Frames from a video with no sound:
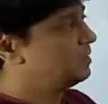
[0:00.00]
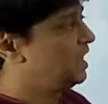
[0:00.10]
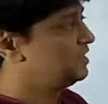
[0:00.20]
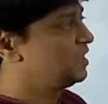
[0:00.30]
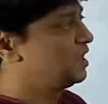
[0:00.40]

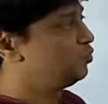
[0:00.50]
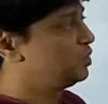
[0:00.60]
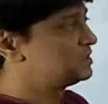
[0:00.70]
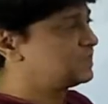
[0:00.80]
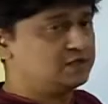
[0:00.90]
and then
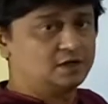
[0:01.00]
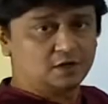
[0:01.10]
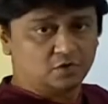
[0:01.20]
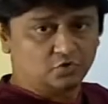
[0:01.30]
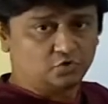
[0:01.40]
we'll see
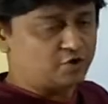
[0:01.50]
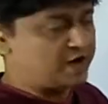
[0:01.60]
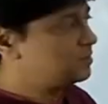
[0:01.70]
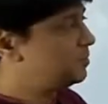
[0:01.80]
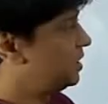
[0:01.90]
the
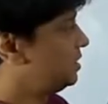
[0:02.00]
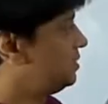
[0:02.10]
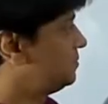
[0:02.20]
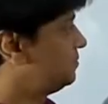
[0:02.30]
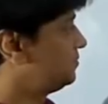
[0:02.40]
trick
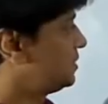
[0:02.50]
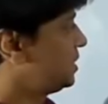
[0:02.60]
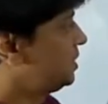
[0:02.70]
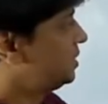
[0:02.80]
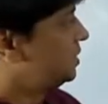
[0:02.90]
part.
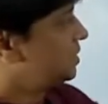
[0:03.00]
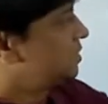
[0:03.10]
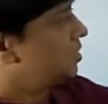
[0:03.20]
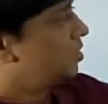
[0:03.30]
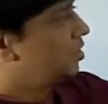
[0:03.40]

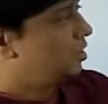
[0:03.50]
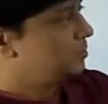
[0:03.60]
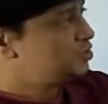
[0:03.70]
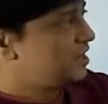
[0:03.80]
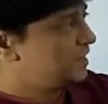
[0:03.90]

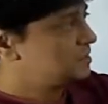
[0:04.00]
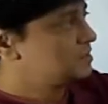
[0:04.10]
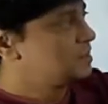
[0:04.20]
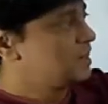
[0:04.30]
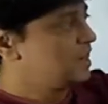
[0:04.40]

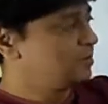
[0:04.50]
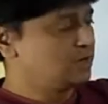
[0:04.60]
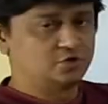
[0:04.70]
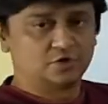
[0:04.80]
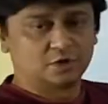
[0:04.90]
Object,
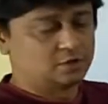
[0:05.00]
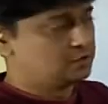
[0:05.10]
image.